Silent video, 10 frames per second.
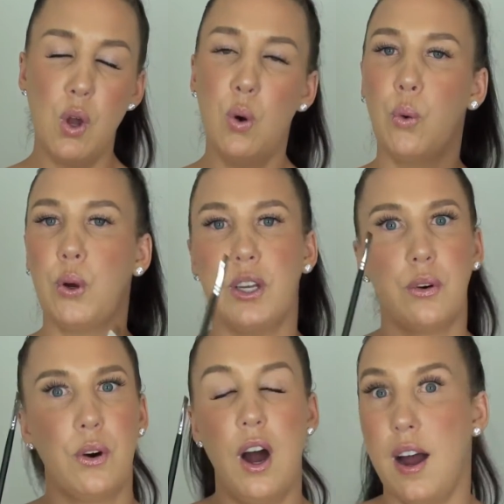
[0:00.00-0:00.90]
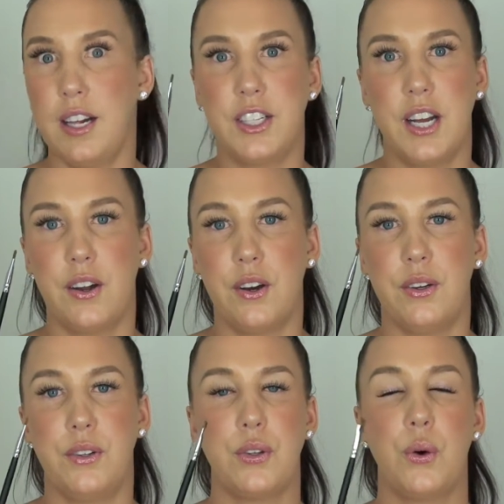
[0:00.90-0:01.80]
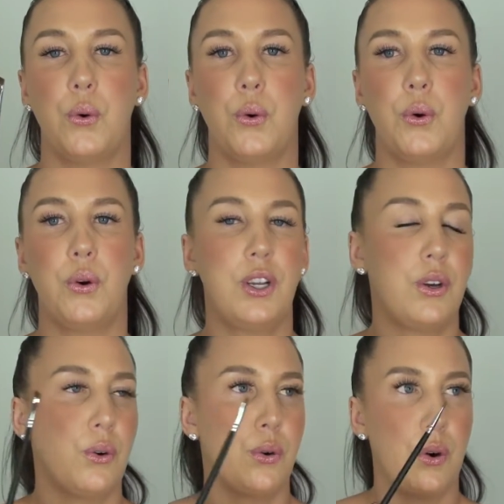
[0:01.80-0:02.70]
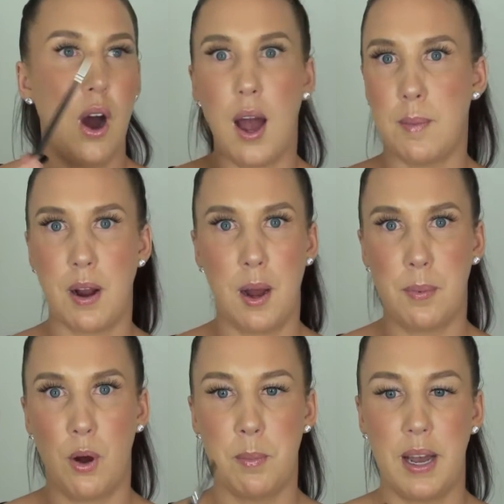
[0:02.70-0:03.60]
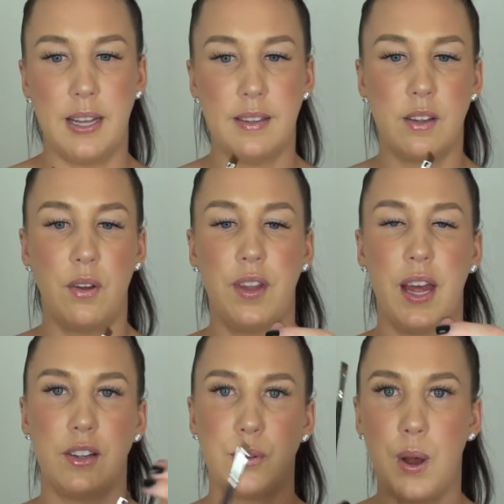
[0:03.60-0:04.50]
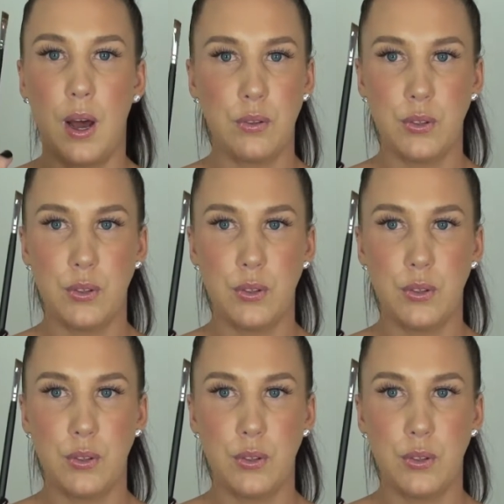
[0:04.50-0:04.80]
or your eyeshadows or your eyebrow pomades on that as well.